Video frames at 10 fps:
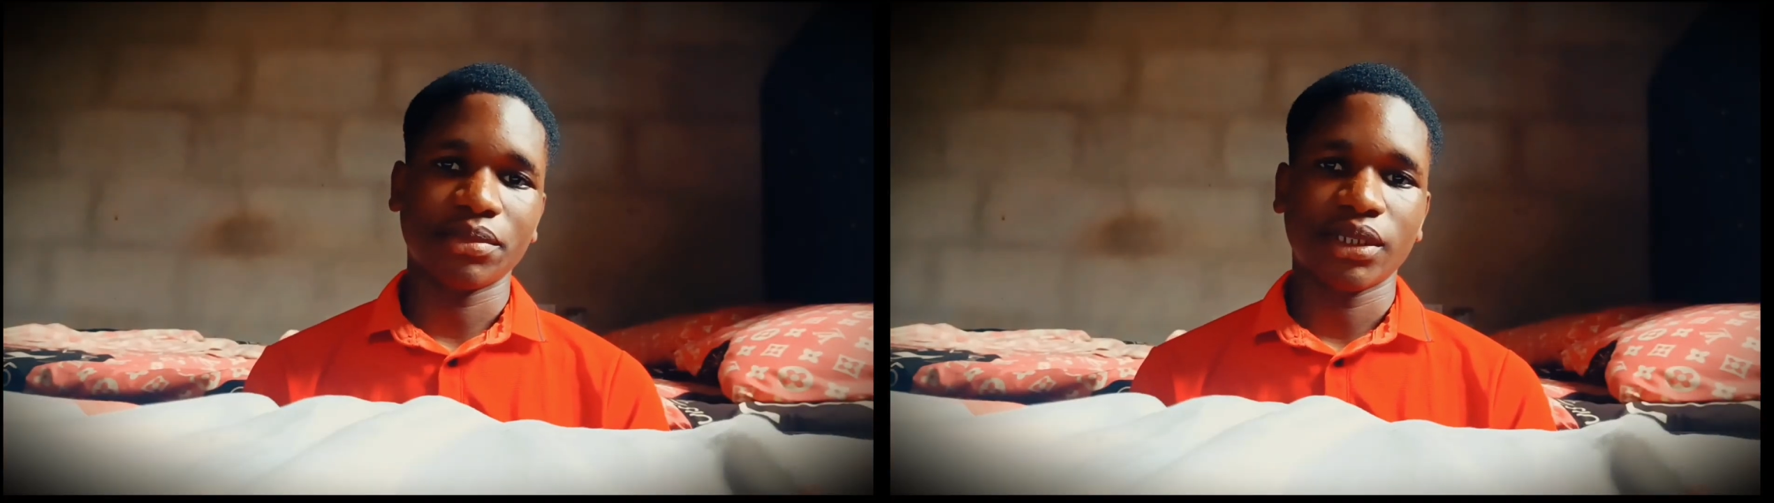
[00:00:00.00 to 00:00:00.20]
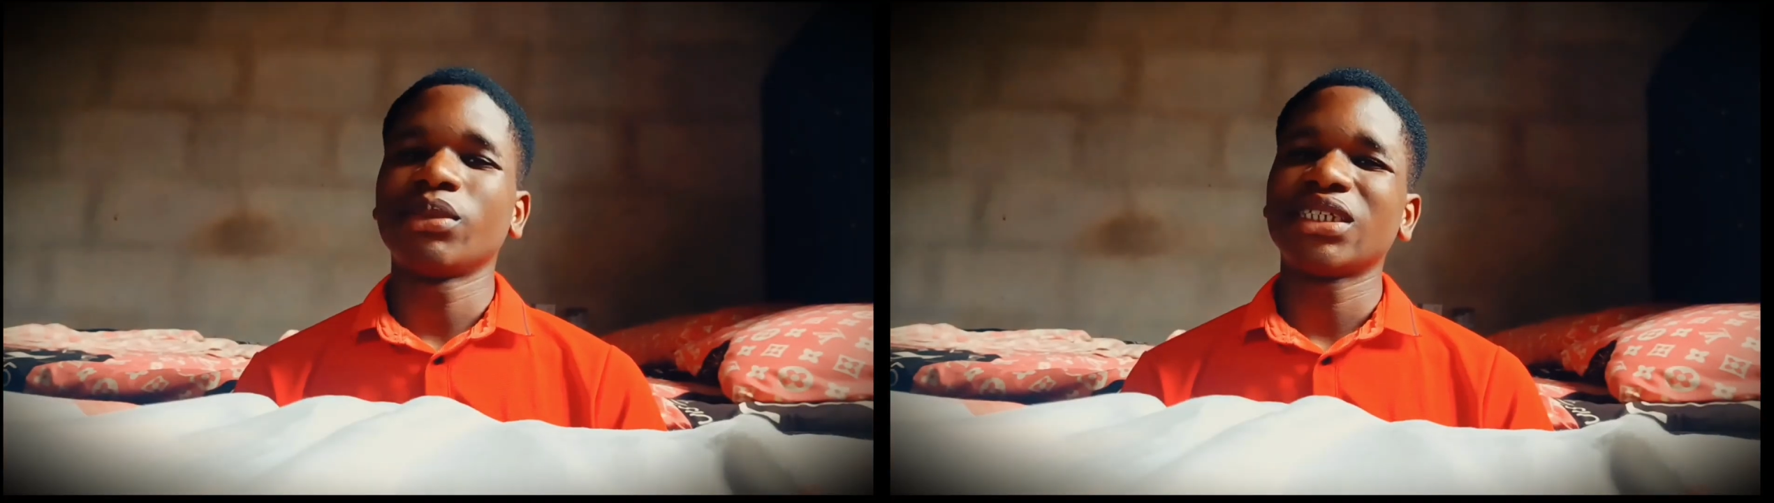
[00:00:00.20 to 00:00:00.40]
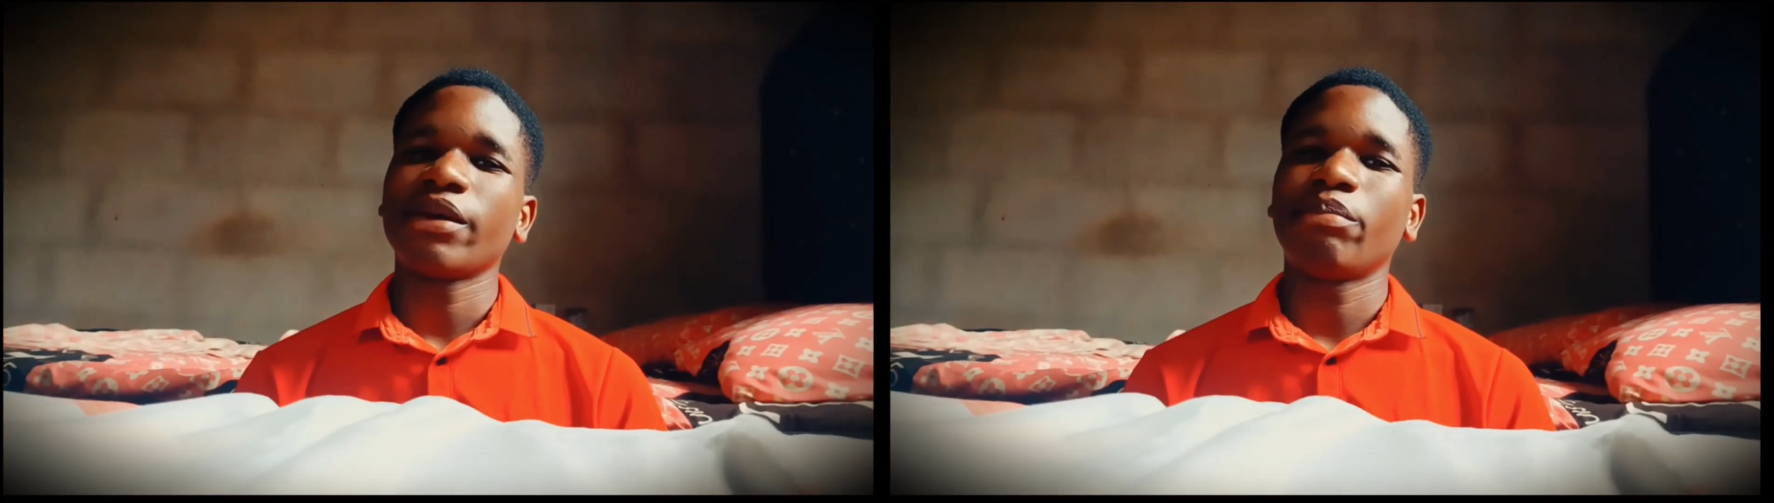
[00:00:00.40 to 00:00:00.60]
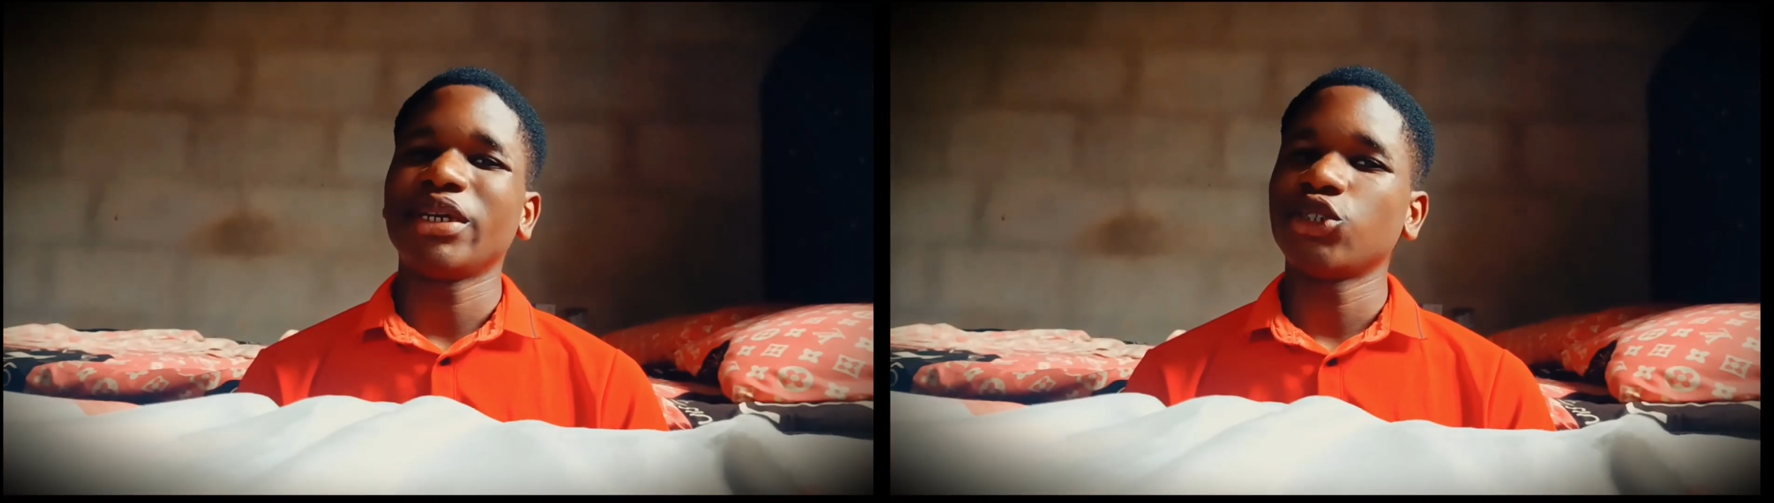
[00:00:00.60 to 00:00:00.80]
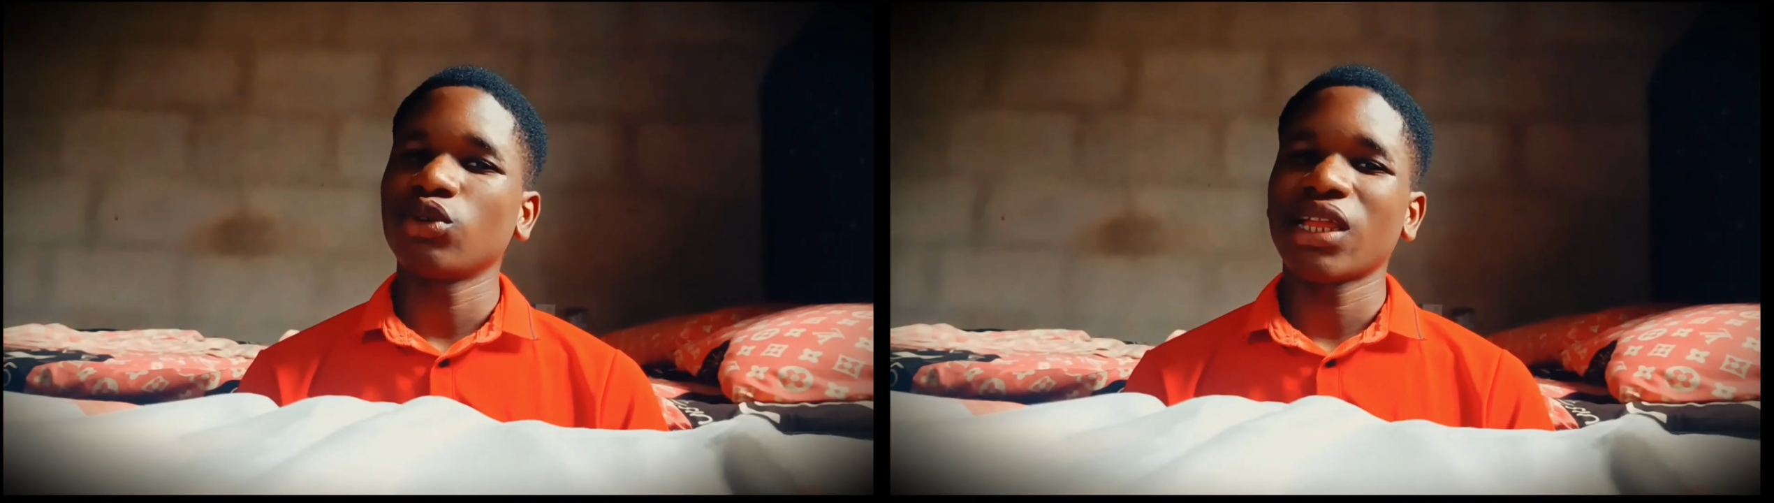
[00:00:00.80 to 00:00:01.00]
In the meantime,
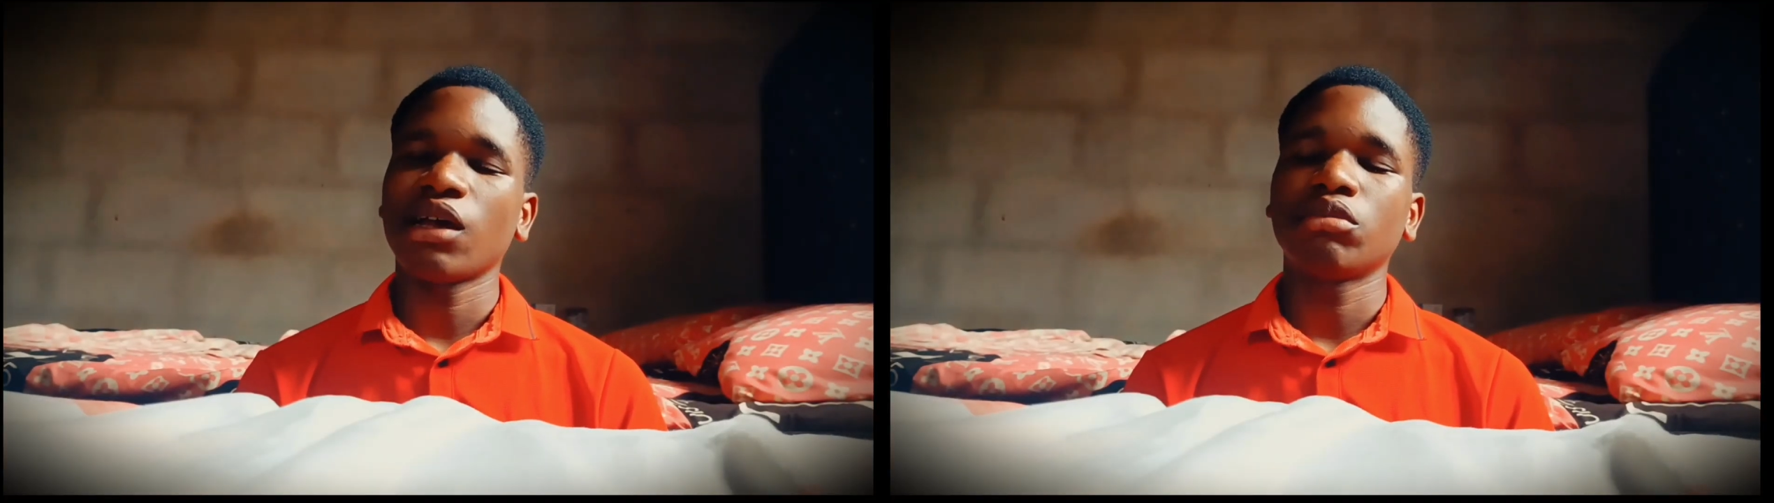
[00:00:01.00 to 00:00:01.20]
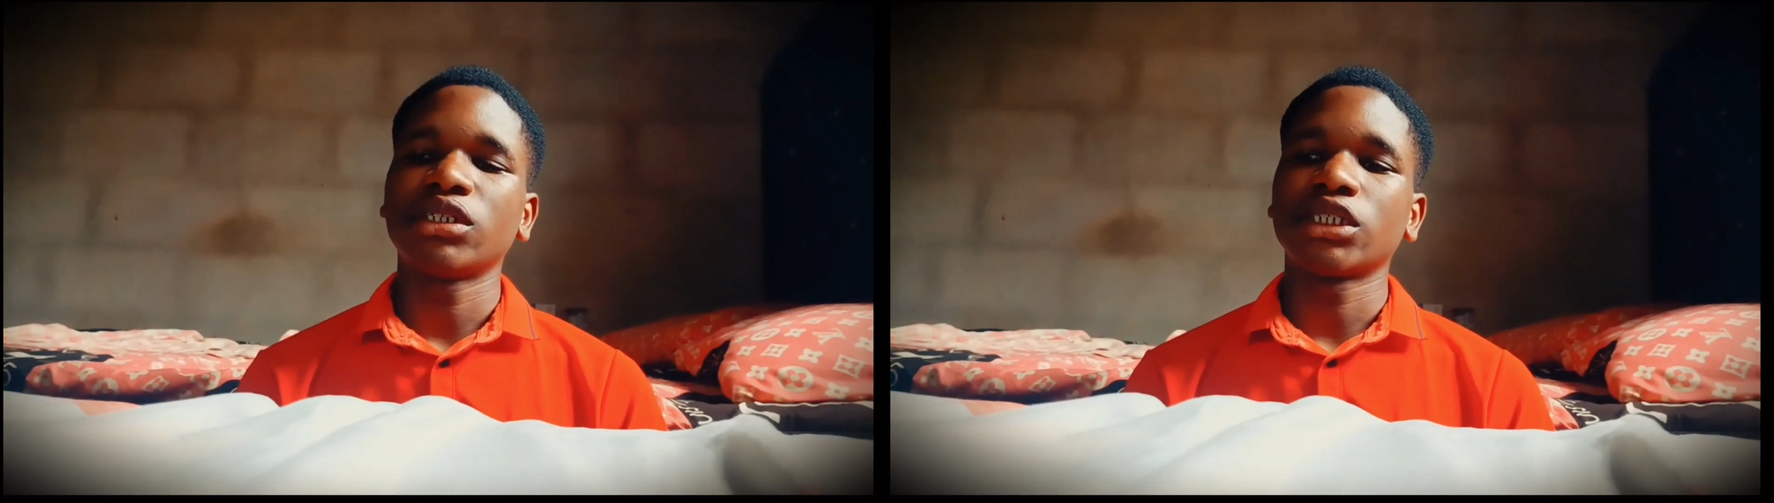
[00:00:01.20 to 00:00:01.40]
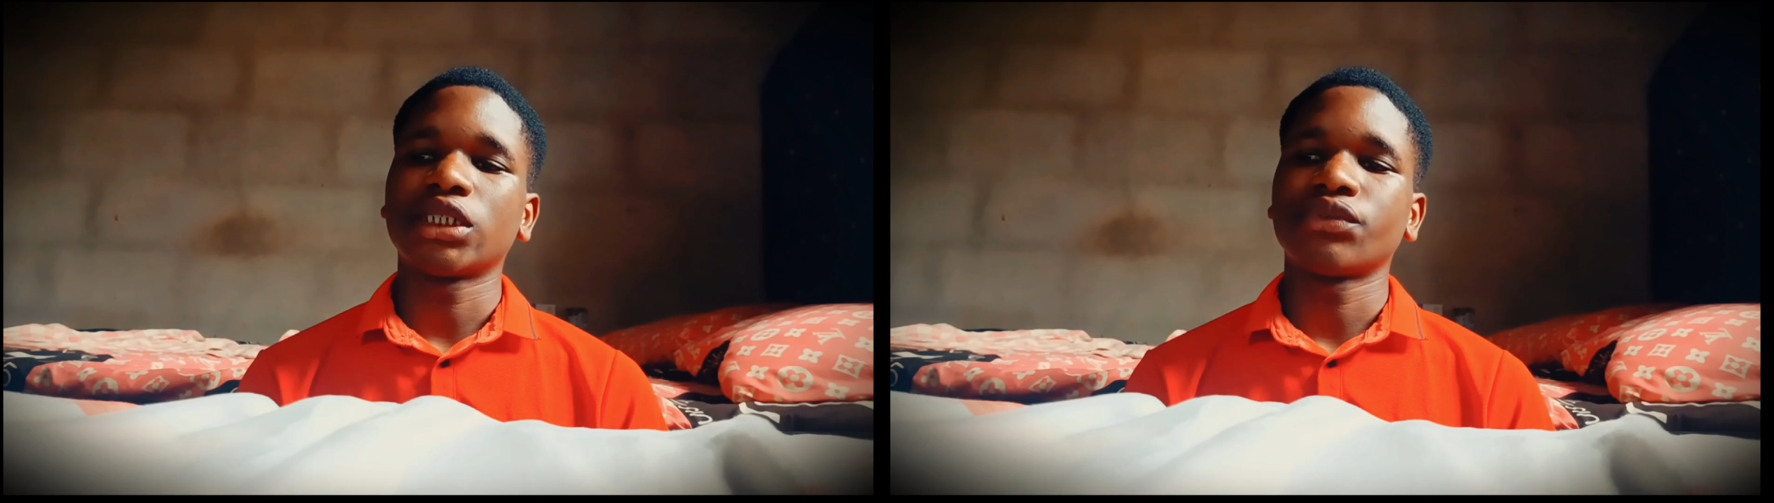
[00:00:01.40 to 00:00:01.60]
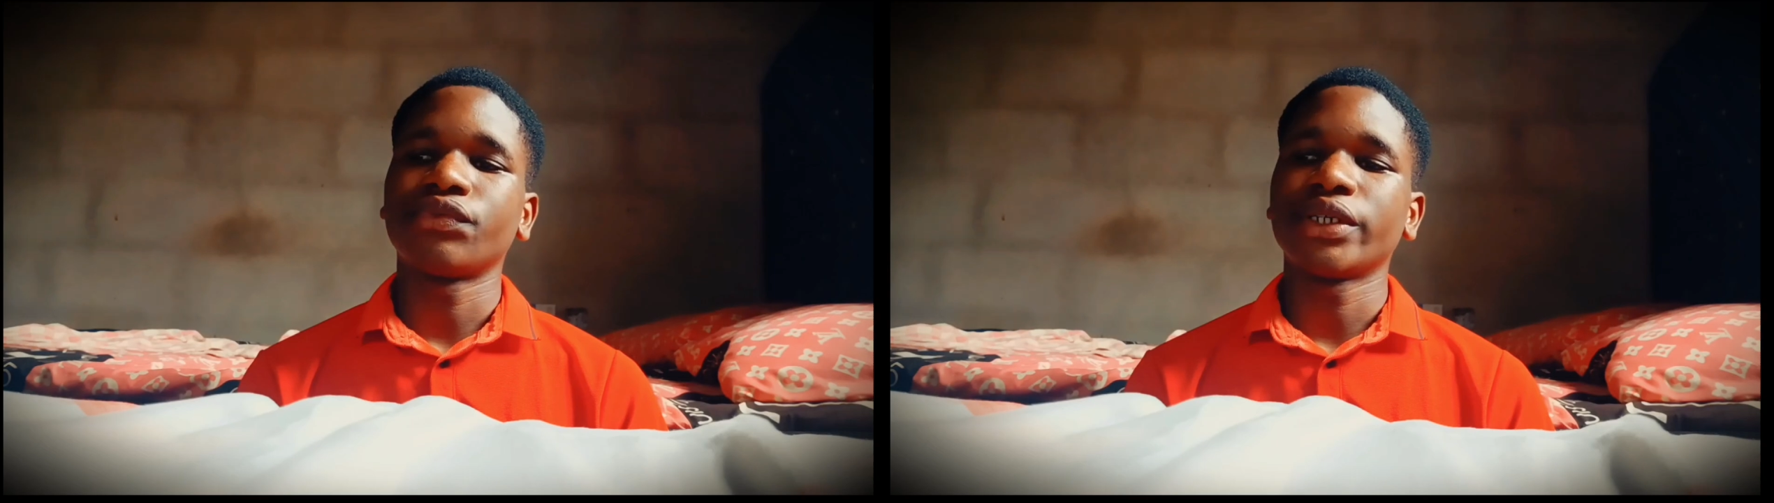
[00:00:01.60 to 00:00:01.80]
Pixel Lab is